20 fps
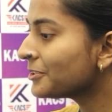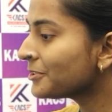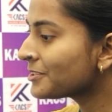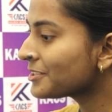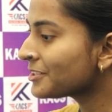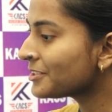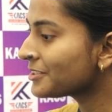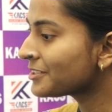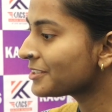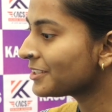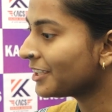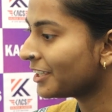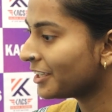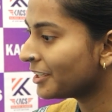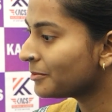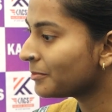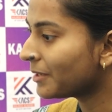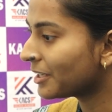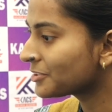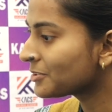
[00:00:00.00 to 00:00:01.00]
No, sir, I
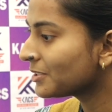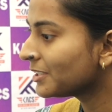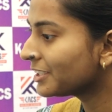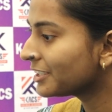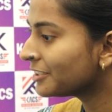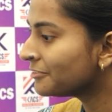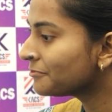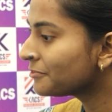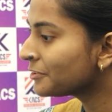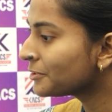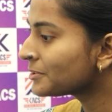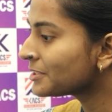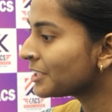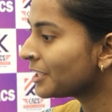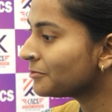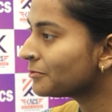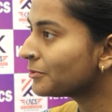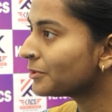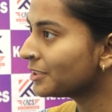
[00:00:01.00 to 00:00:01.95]
am actually confused at